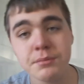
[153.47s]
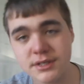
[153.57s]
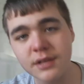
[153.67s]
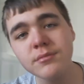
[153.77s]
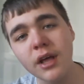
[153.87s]
but
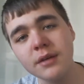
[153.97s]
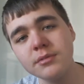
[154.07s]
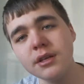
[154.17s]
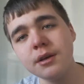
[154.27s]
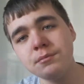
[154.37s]

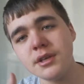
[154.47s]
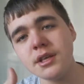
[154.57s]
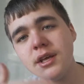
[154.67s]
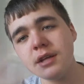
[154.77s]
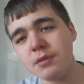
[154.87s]
sometimes
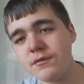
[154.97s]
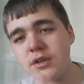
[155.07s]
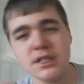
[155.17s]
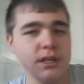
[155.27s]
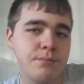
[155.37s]
me and my
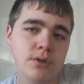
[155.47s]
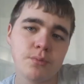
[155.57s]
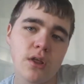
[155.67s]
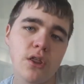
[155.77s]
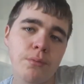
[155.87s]
friends and
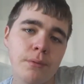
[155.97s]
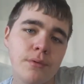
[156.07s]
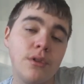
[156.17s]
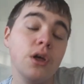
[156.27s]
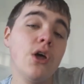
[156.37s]
possibly other
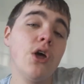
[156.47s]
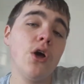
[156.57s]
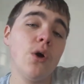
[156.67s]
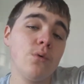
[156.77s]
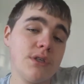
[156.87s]
people
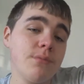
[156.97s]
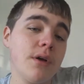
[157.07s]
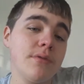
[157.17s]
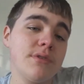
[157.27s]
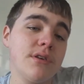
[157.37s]
would
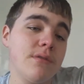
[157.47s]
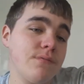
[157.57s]
sometimes,